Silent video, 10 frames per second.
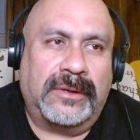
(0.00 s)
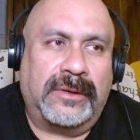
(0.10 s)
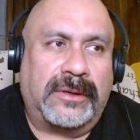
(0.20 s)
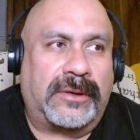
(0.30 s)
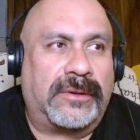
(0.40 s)

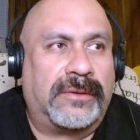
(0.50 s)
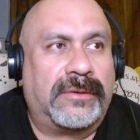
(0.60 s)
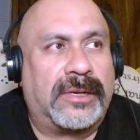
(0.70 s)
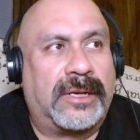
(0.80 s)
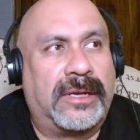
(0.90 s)
You
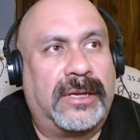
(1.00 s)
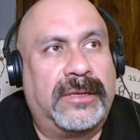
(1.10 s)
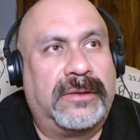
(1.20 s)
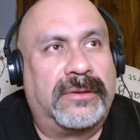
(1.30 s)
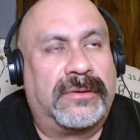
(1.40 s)
know, and I
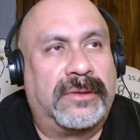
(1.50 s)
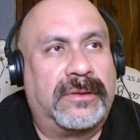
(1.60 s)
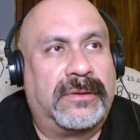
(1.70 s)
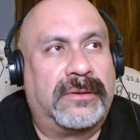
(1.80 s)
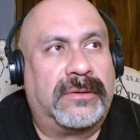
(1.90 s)
had to
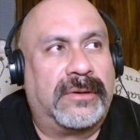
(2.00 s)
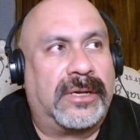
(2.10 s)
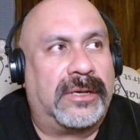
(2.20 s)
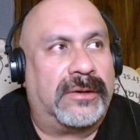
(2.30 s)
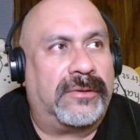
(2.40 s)
sit there
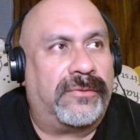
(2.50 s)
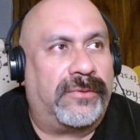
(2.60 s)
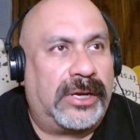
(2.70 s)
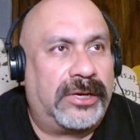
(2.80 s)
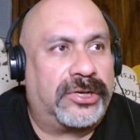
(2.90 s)
and
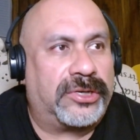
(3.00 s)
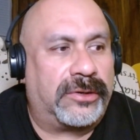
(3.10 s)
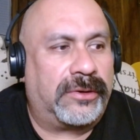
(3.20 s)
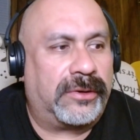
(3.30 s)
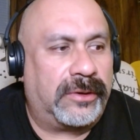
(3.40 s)

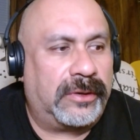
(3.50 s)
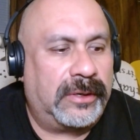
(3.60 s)
reassure her